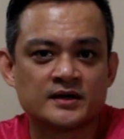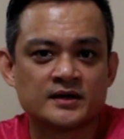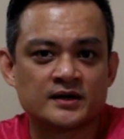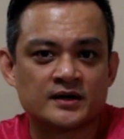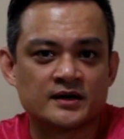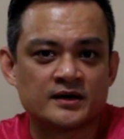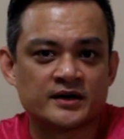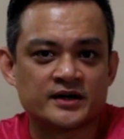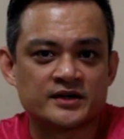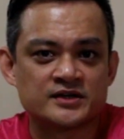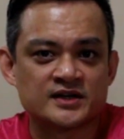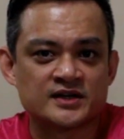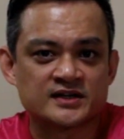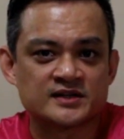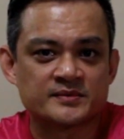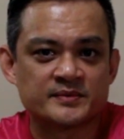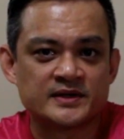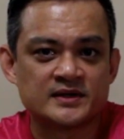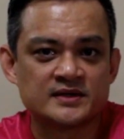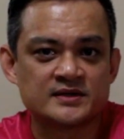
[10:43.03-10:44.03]

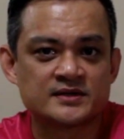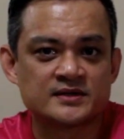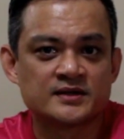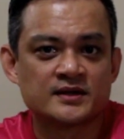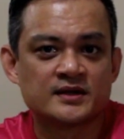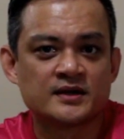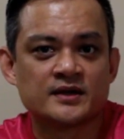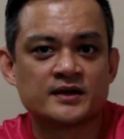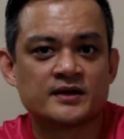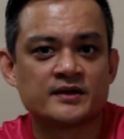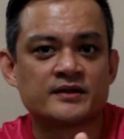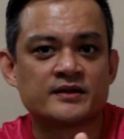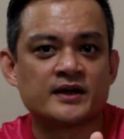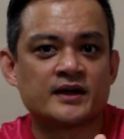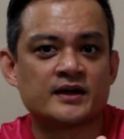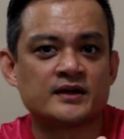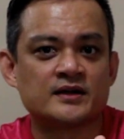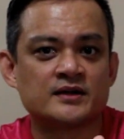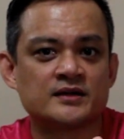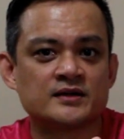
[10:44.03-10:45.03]
adjustments
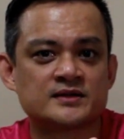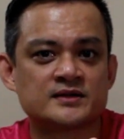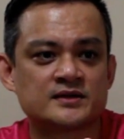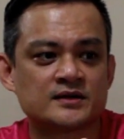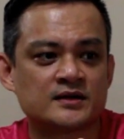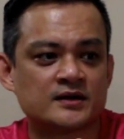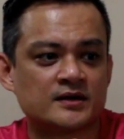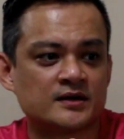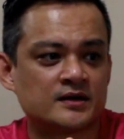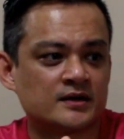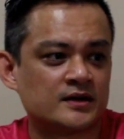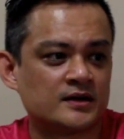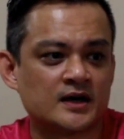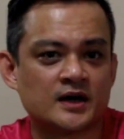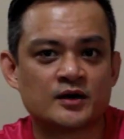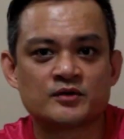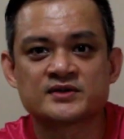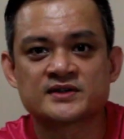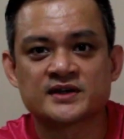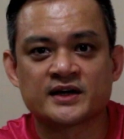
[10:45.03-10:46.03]
that is
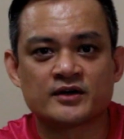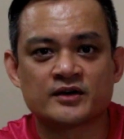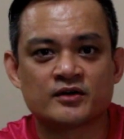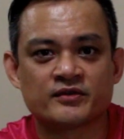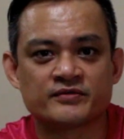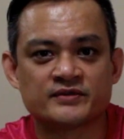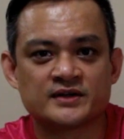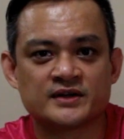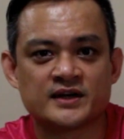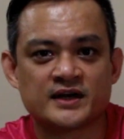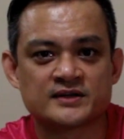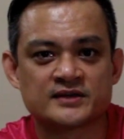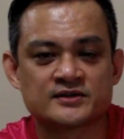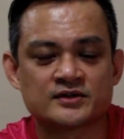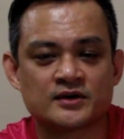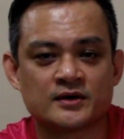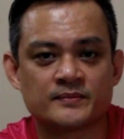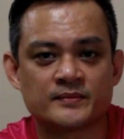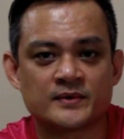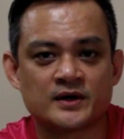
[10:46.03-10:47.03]
outside of the
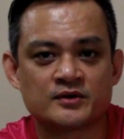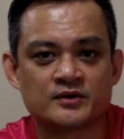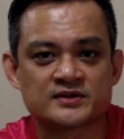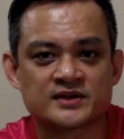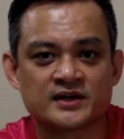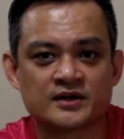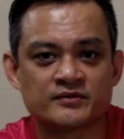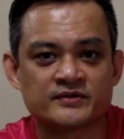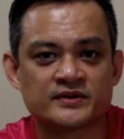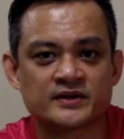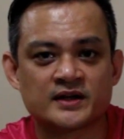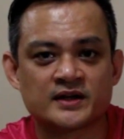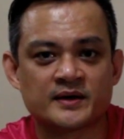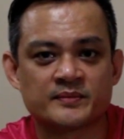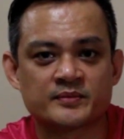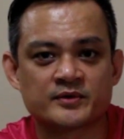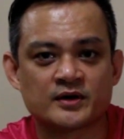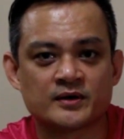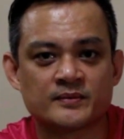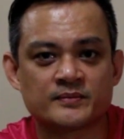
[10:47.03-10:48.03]
desktop, outside of the
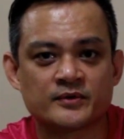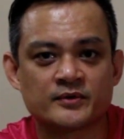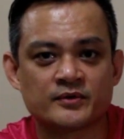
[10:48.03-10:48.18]
laptop.